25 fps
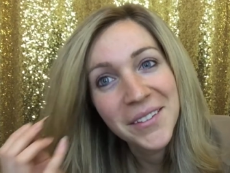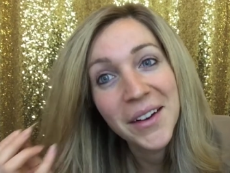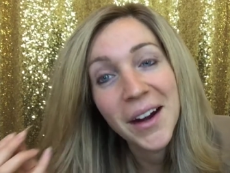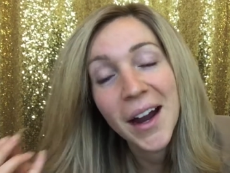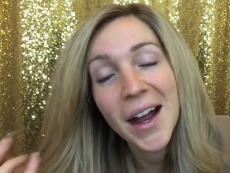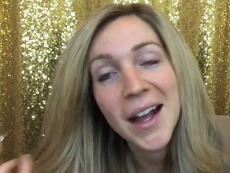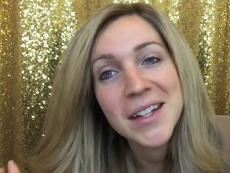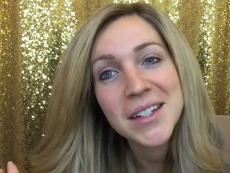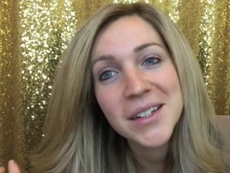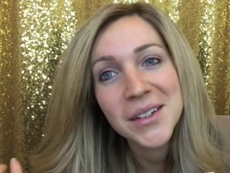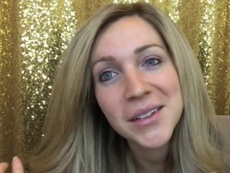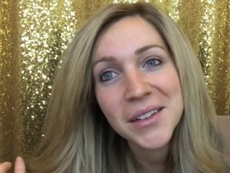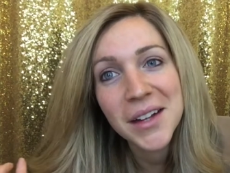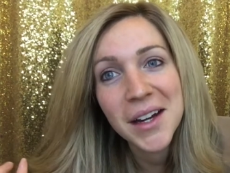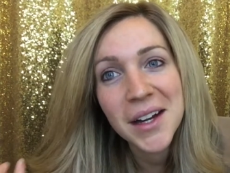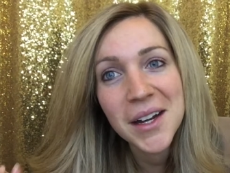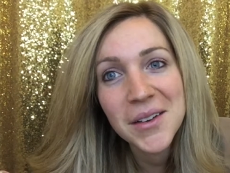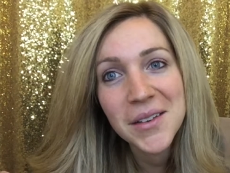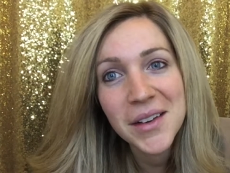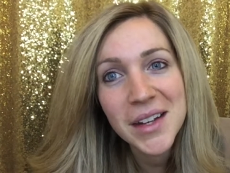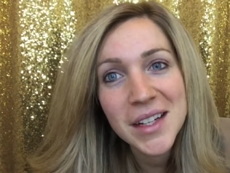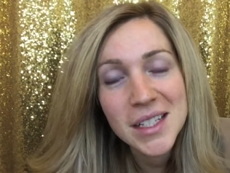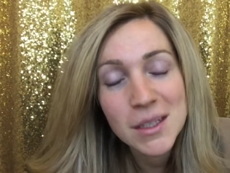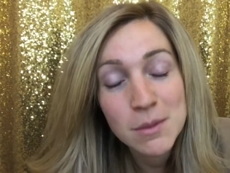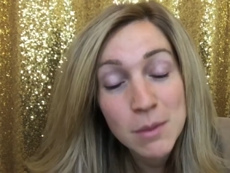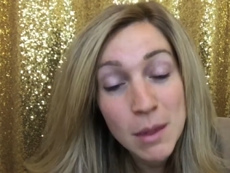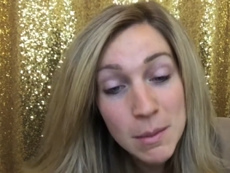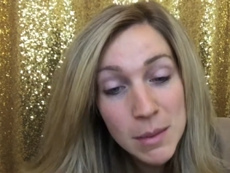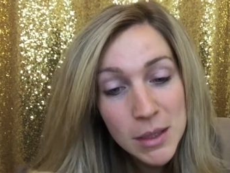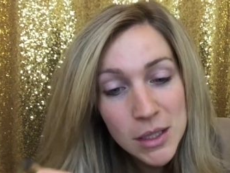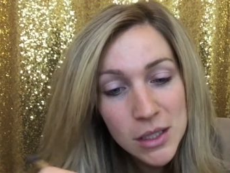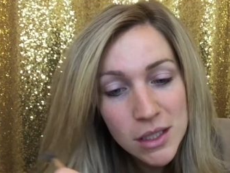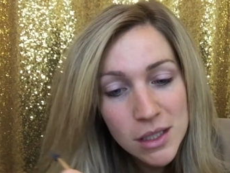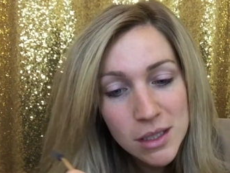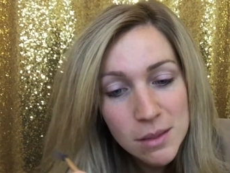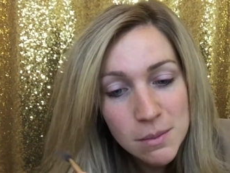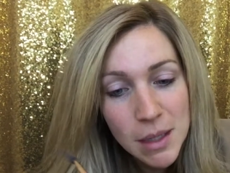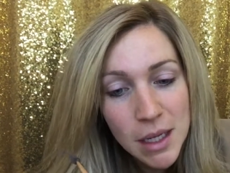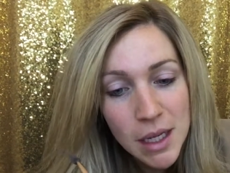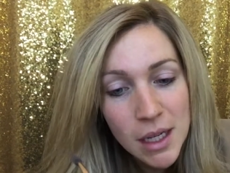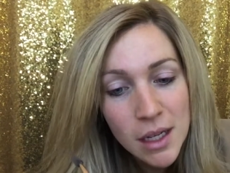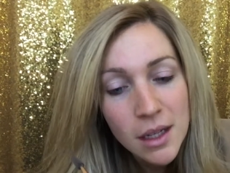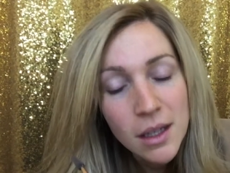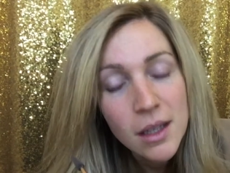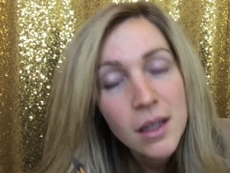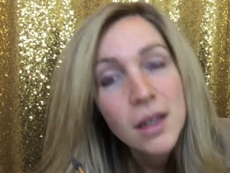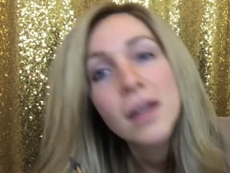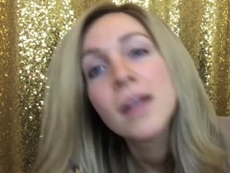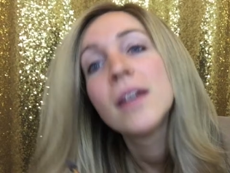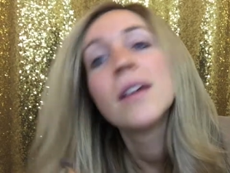Or I don't anyways, maybe it's just me.
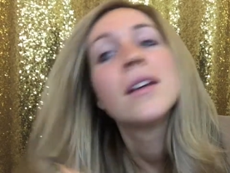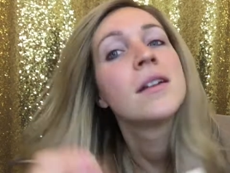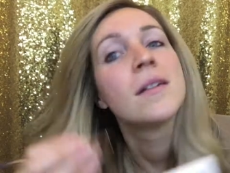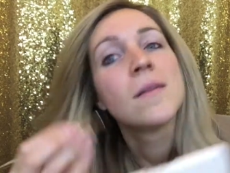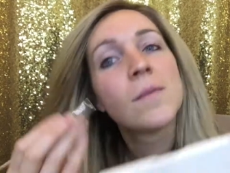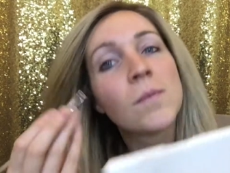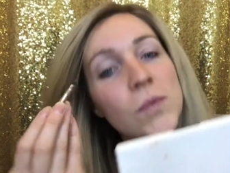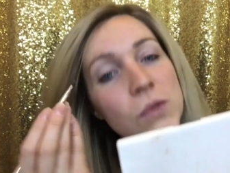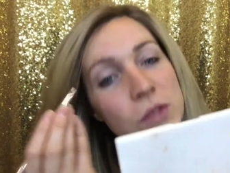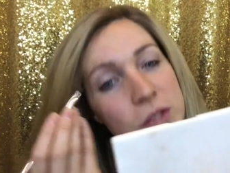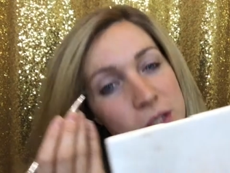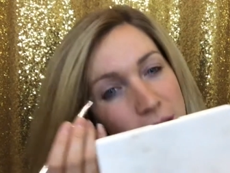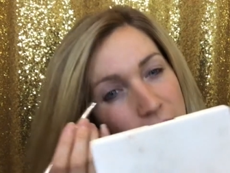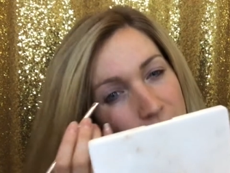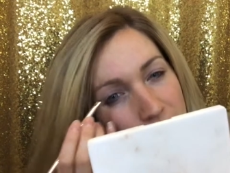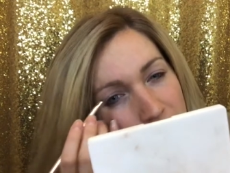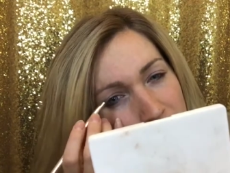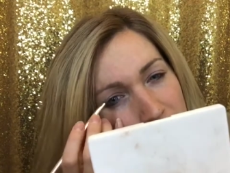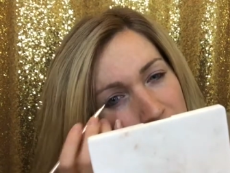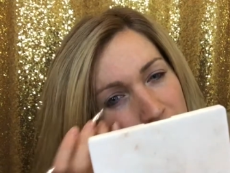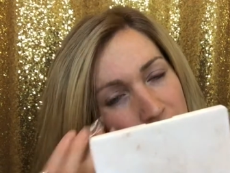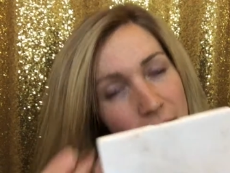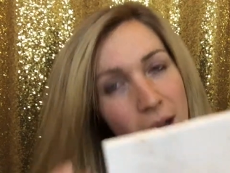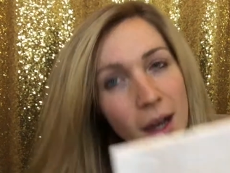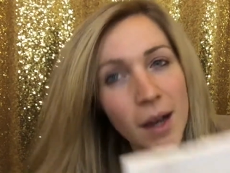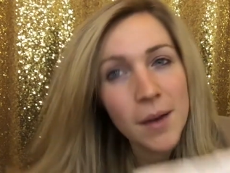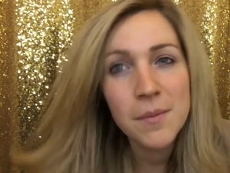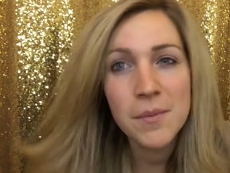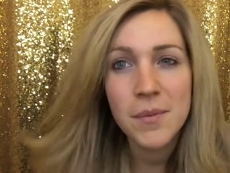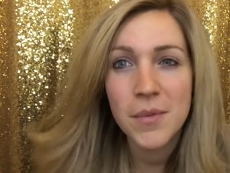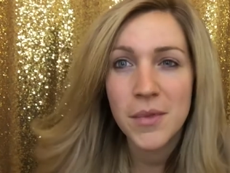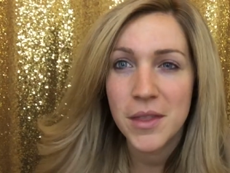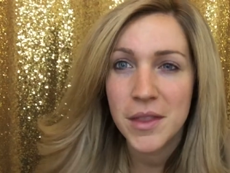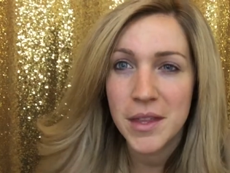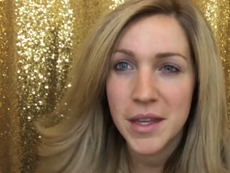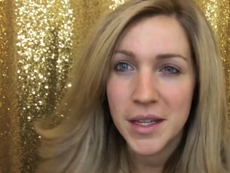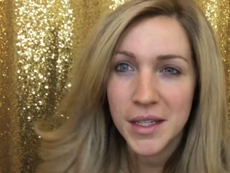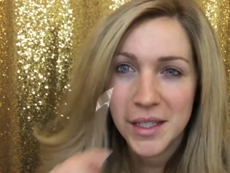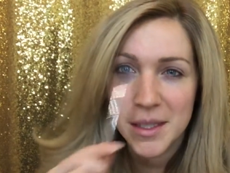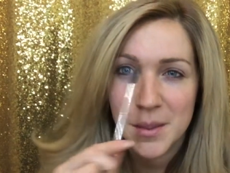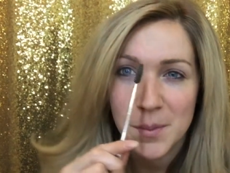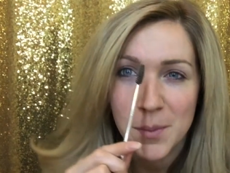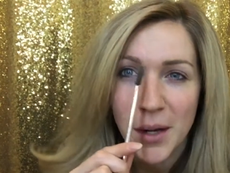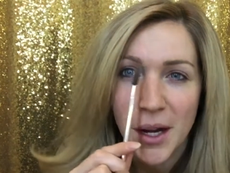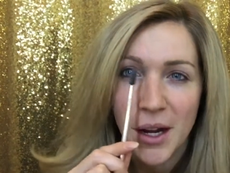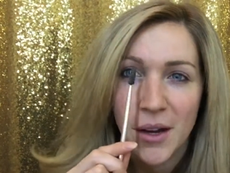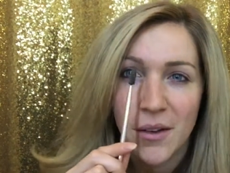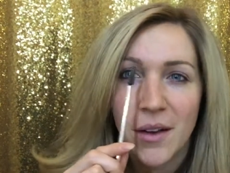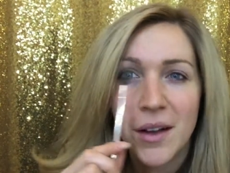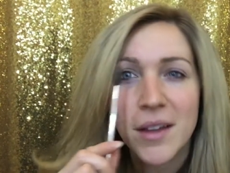So this
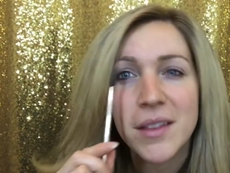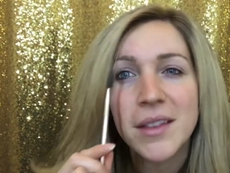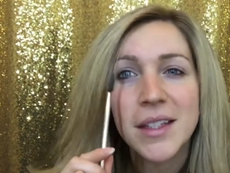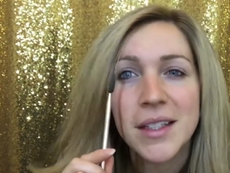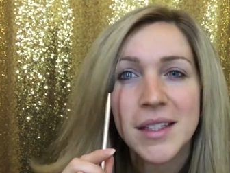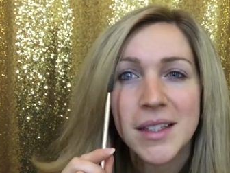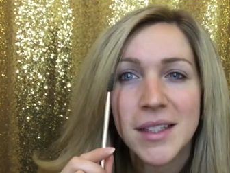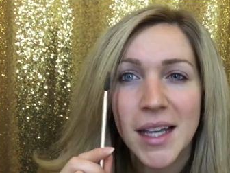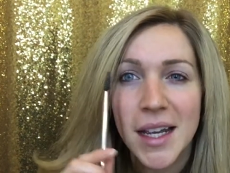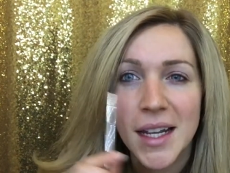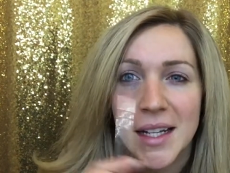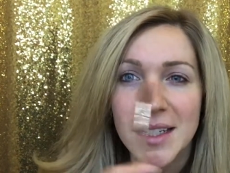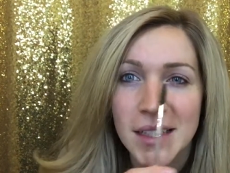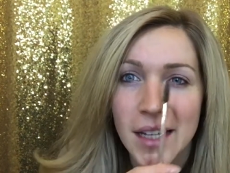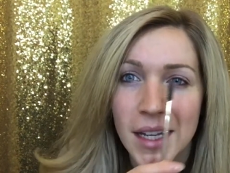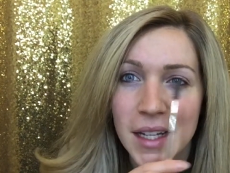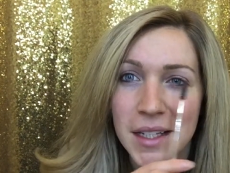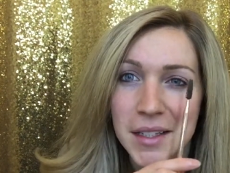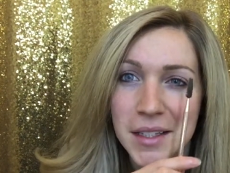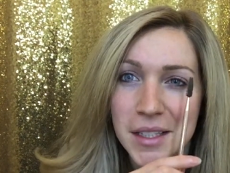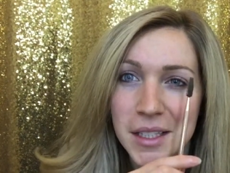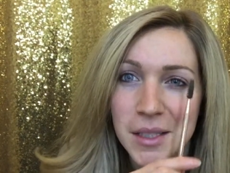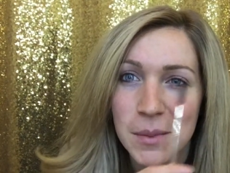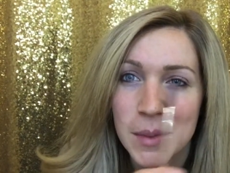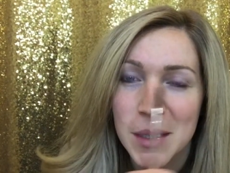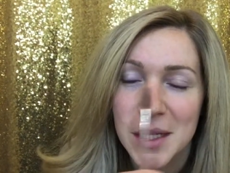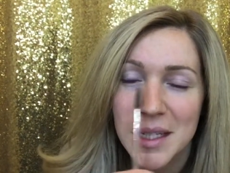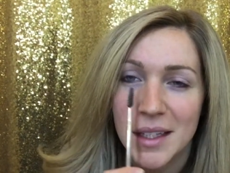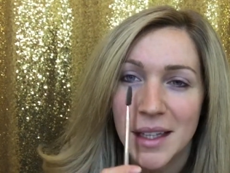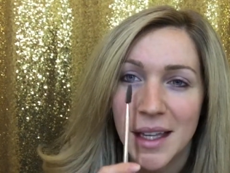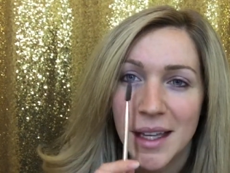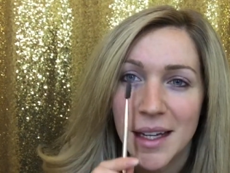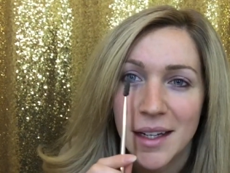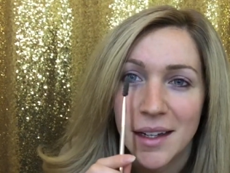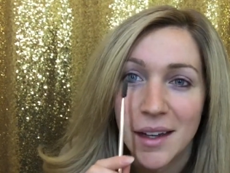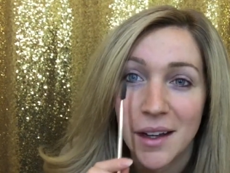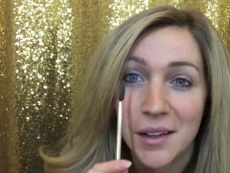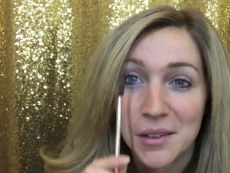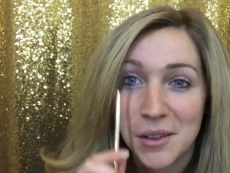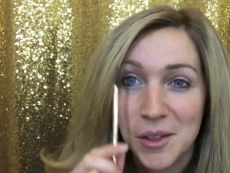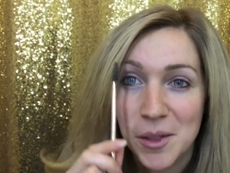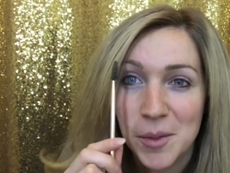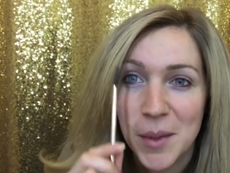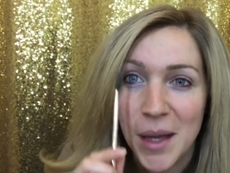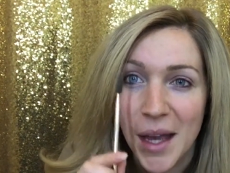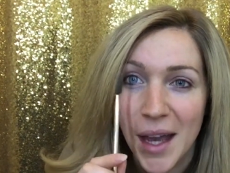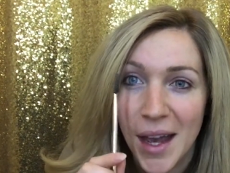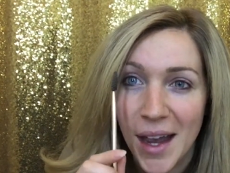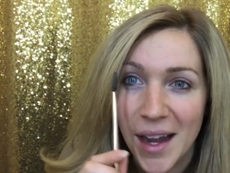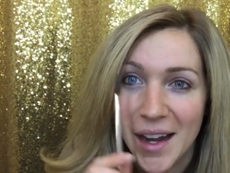brow on this side tends to be like a
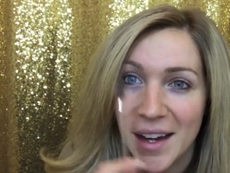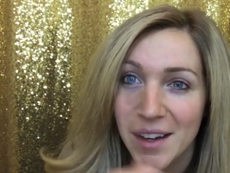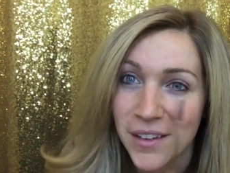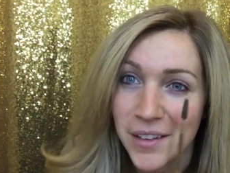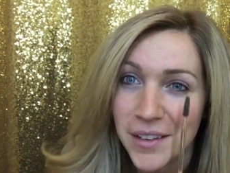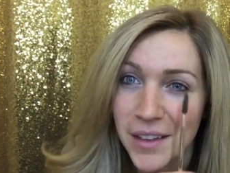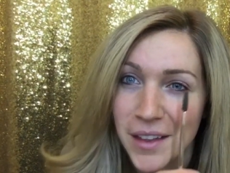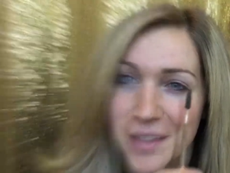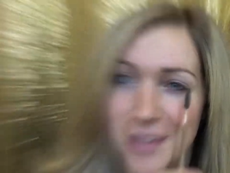little bit higher